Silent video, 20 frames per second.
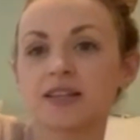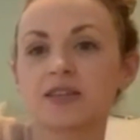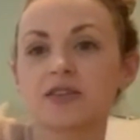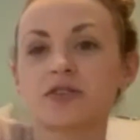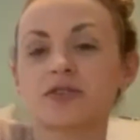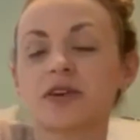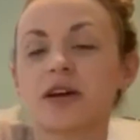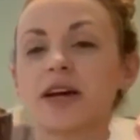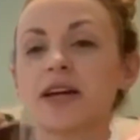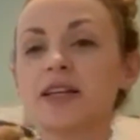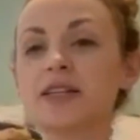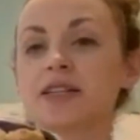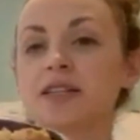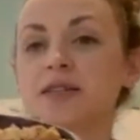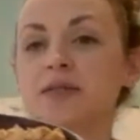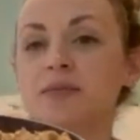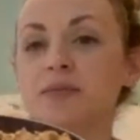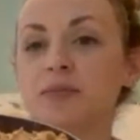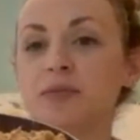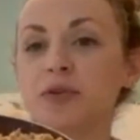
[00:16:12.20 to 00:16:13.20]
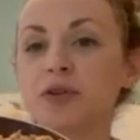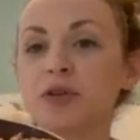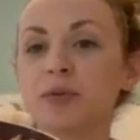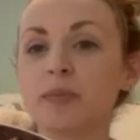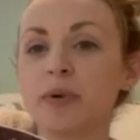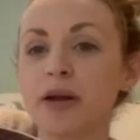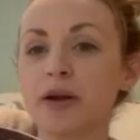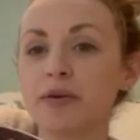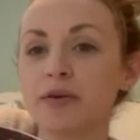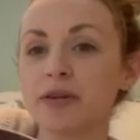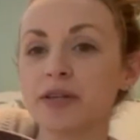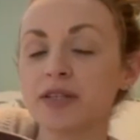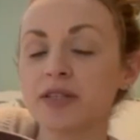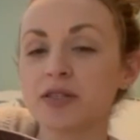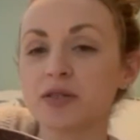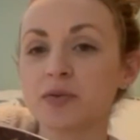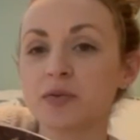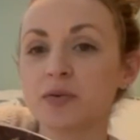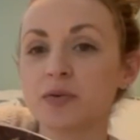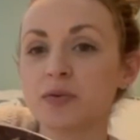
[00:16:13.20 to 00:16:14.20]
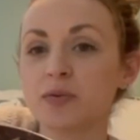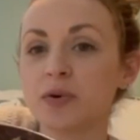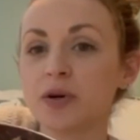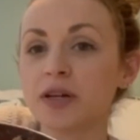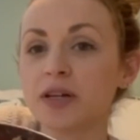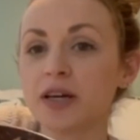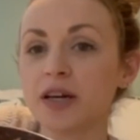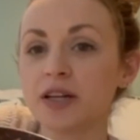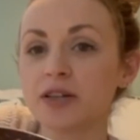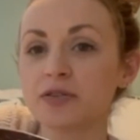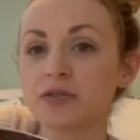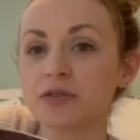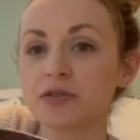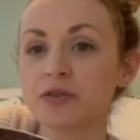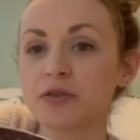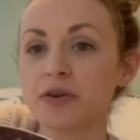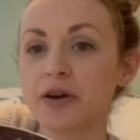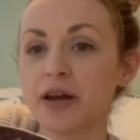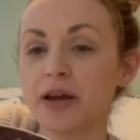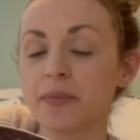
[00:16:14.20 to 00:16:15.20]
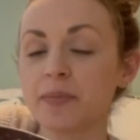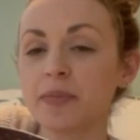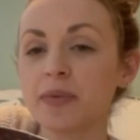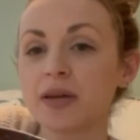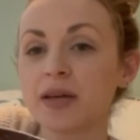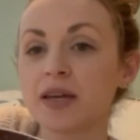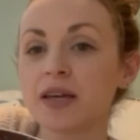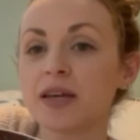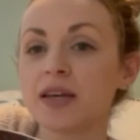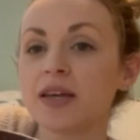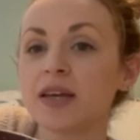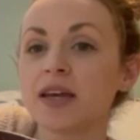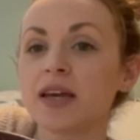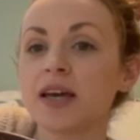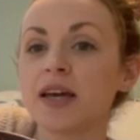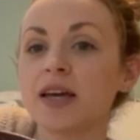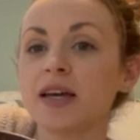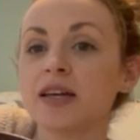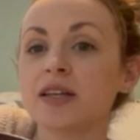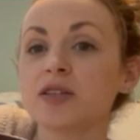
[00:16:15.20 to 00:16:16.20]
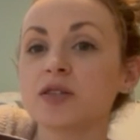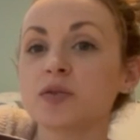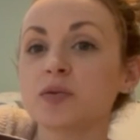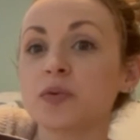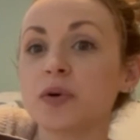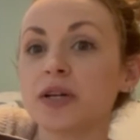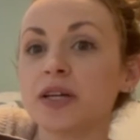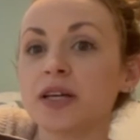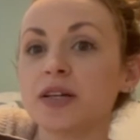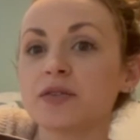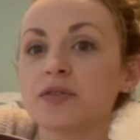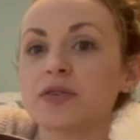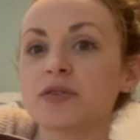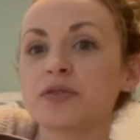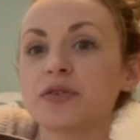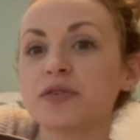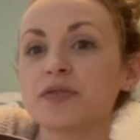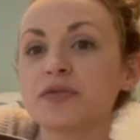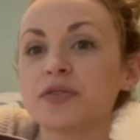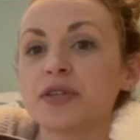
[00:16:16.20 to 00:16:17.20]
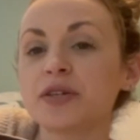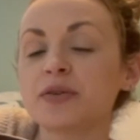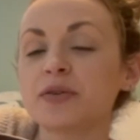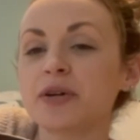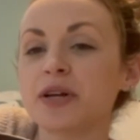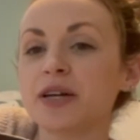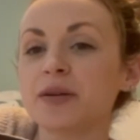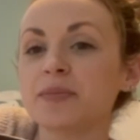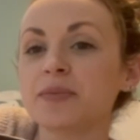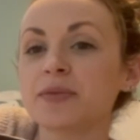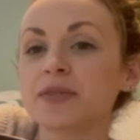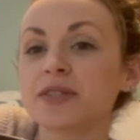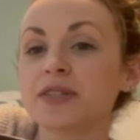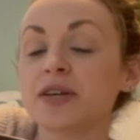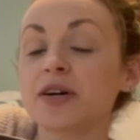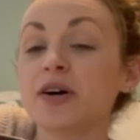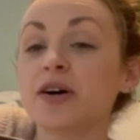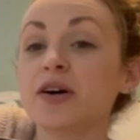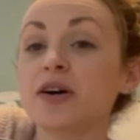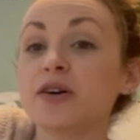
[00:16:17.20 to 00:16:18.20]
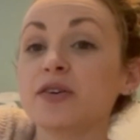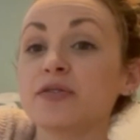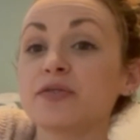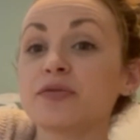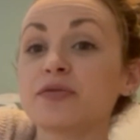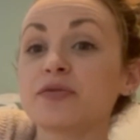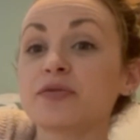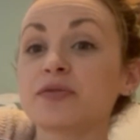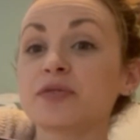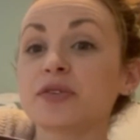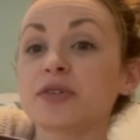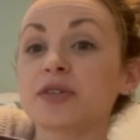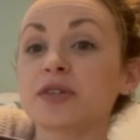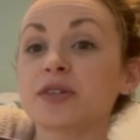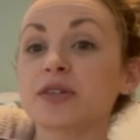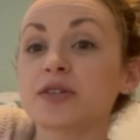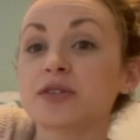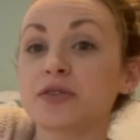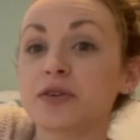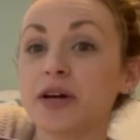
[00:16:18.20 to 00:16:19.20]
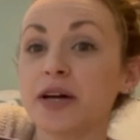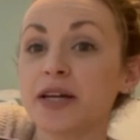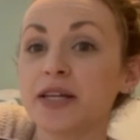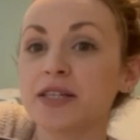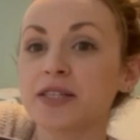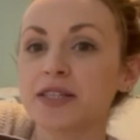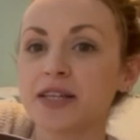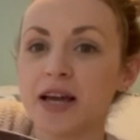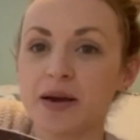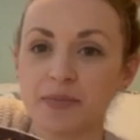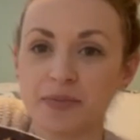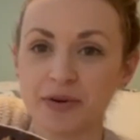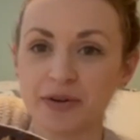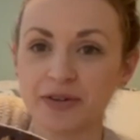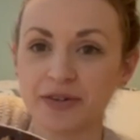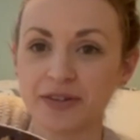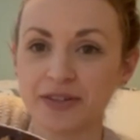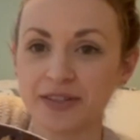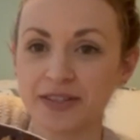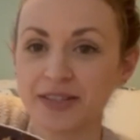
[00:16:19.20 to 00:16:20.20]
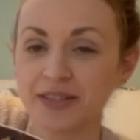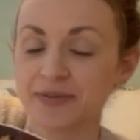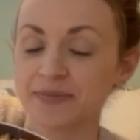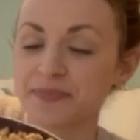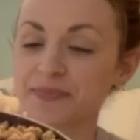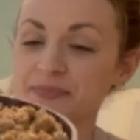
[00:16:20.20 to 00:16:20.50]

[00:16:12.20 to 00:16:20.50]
dried mulberries, 100 gram, and 150 grams of dried apricots.